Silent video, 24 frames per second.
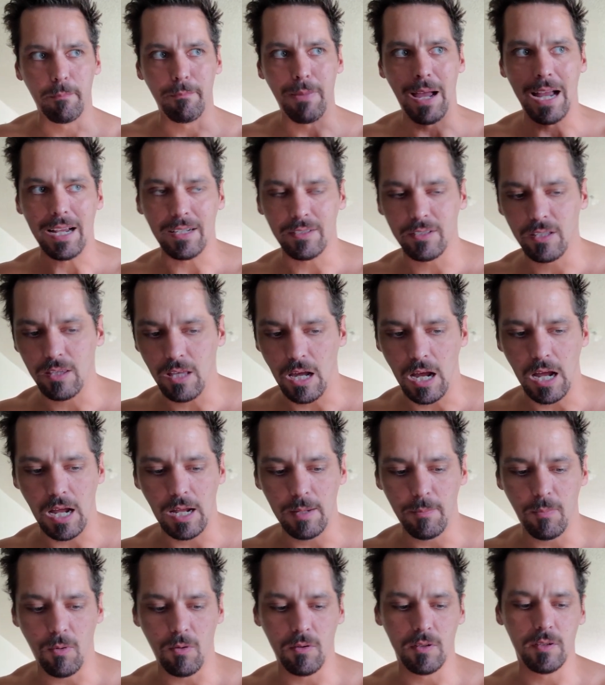back to the
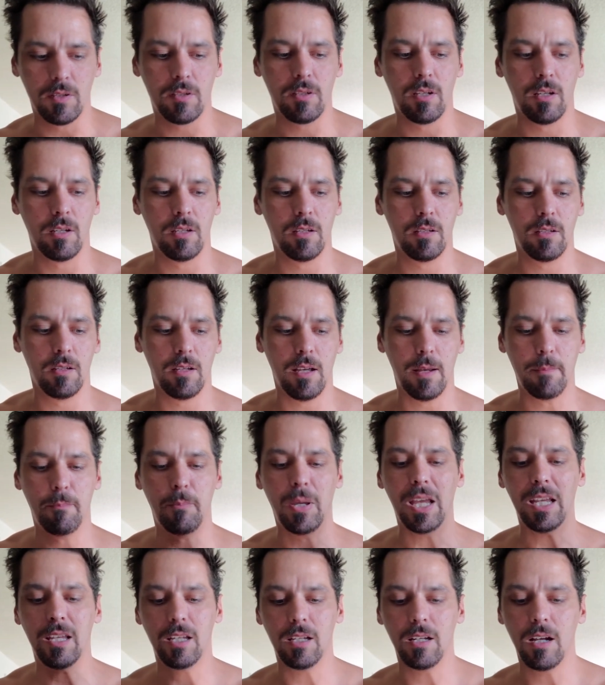high points and
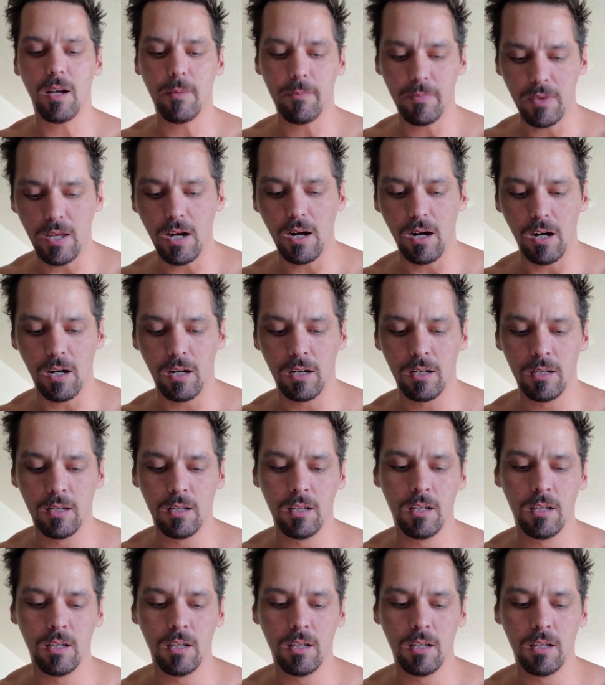picking up there.